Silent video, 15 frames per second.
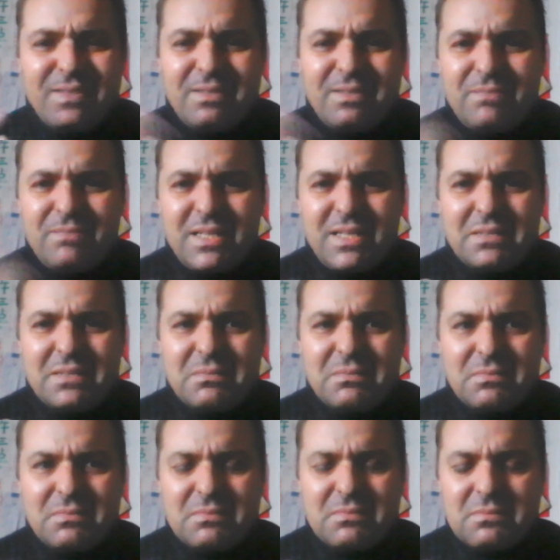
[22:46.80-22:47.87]
man,
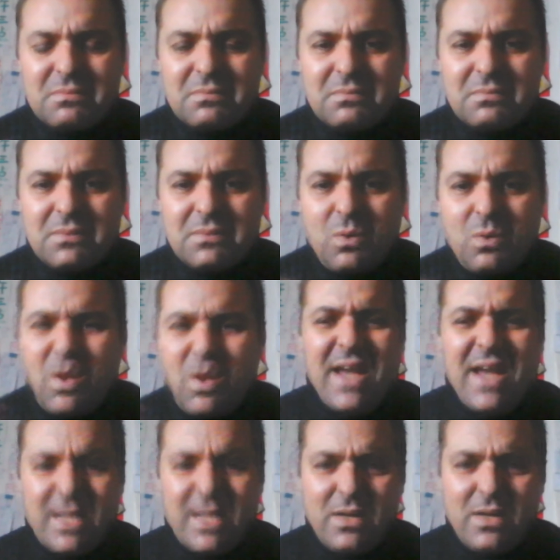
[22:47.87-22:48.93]

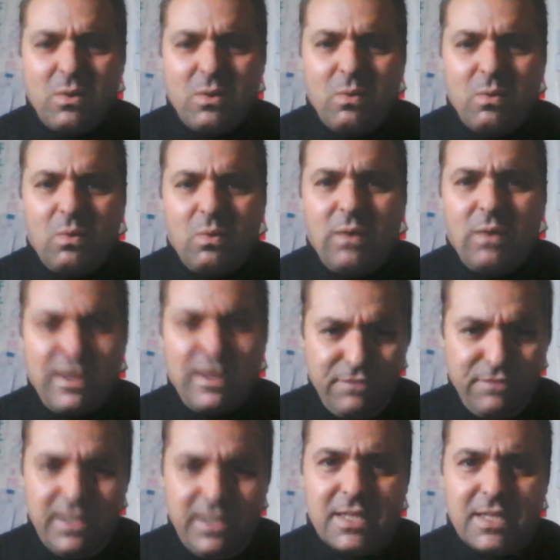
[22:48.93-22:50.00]
why a
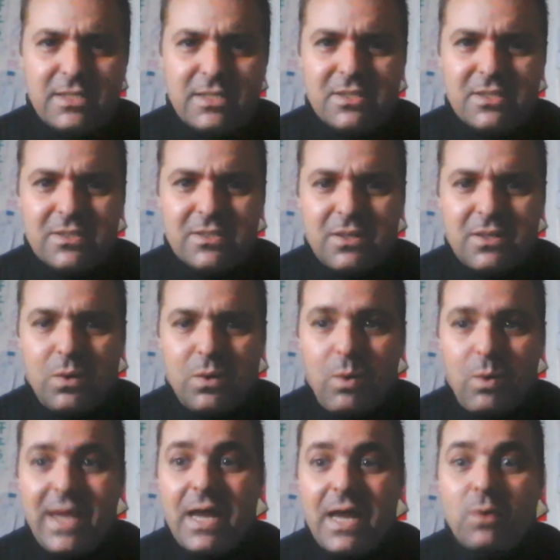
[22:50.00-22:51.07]
phoenix?
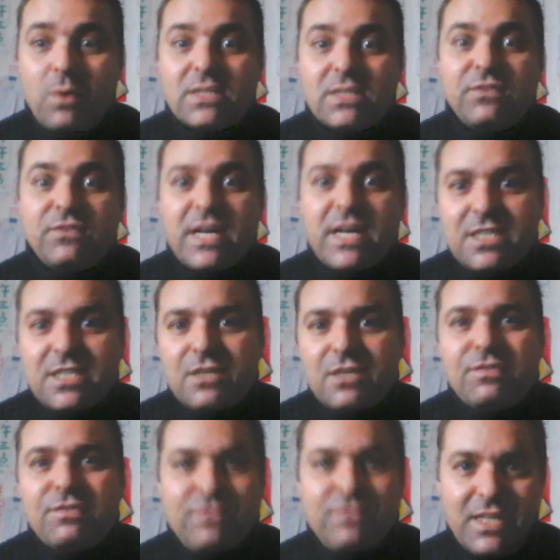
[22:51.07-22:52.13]
Why our version of
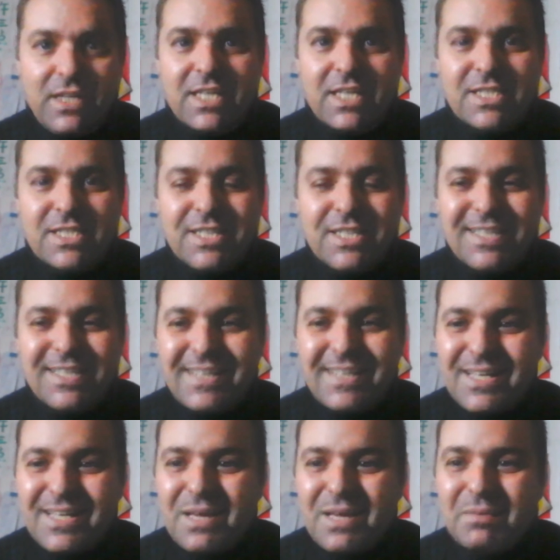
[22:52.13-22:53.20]
phoenix?
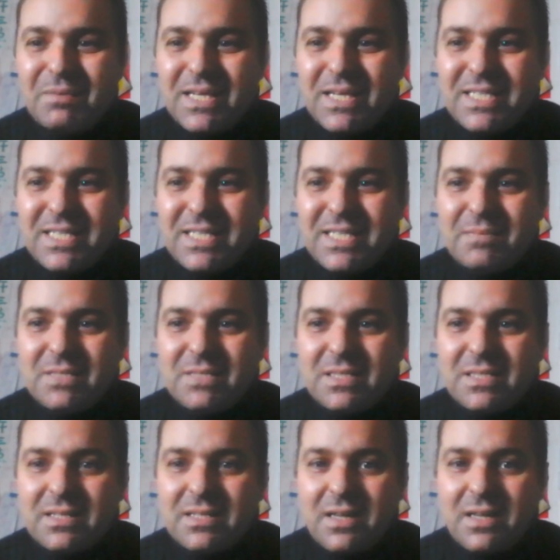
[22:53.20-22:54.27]
Because
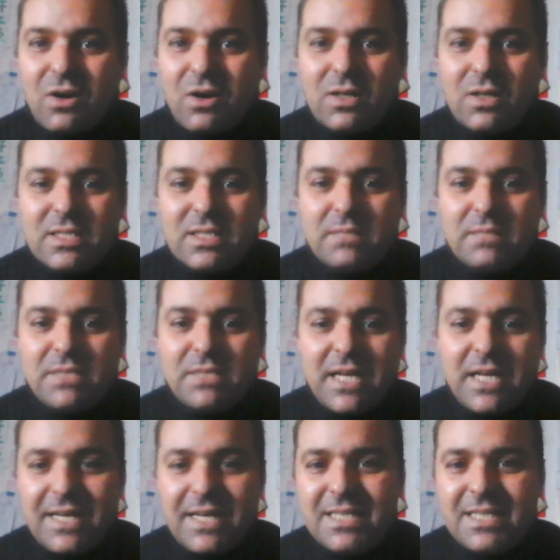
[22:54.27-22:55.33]
seems according to some
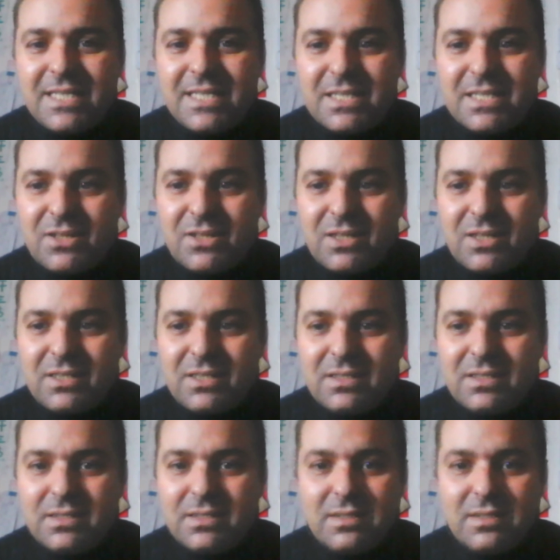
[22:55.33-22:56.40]
Chinese is not
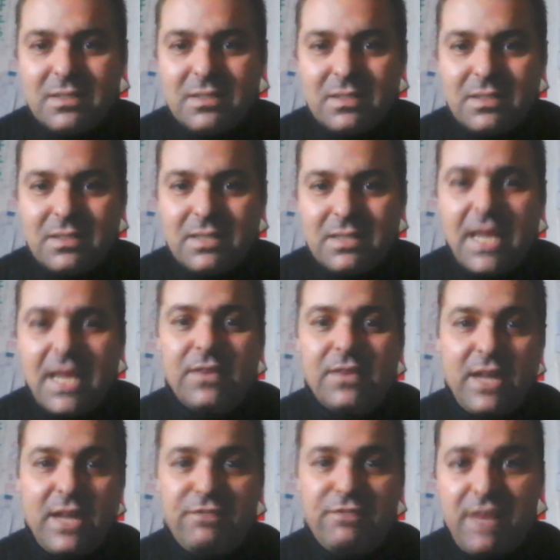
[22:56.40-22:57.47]

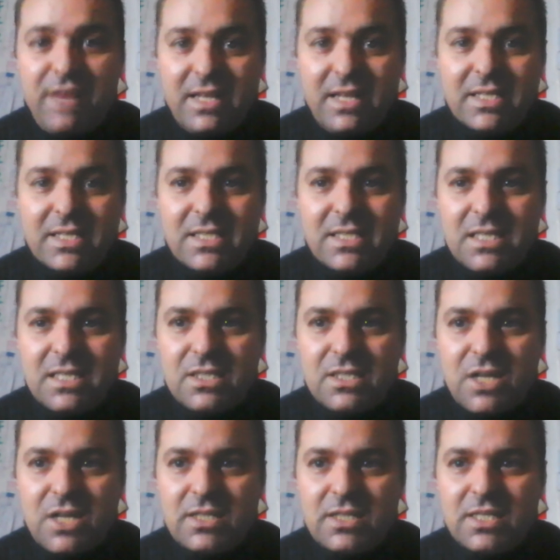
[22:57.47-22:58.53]
their phoenix is
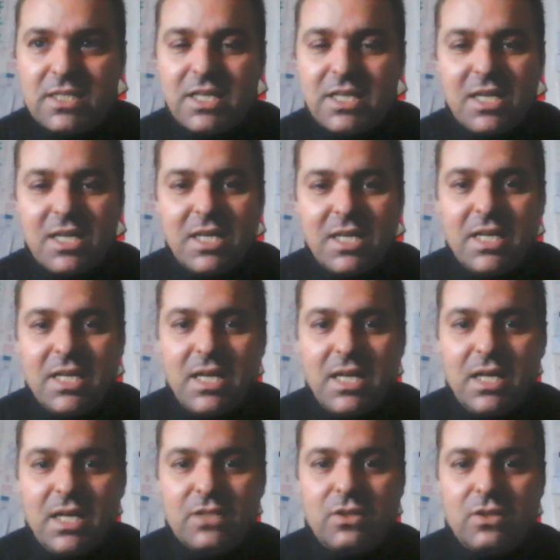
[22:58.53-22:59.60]
not
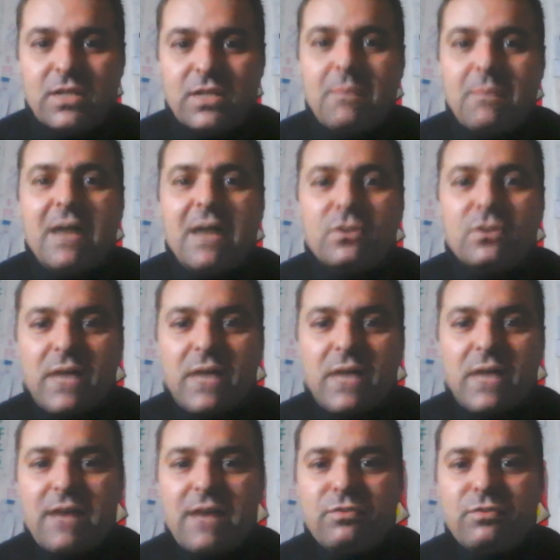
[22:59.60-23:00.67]
don't come back to
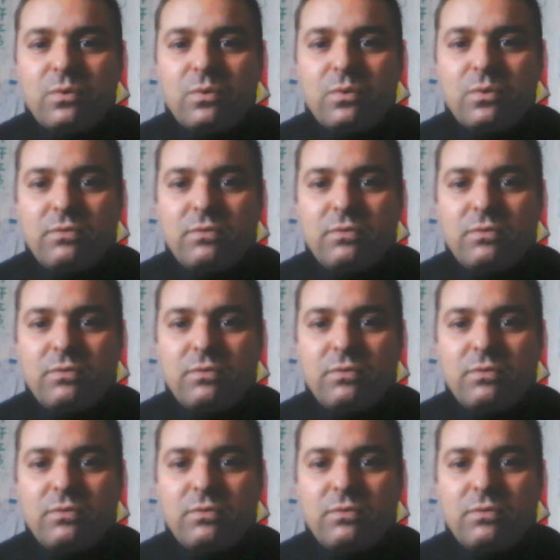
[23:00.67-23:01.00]
life from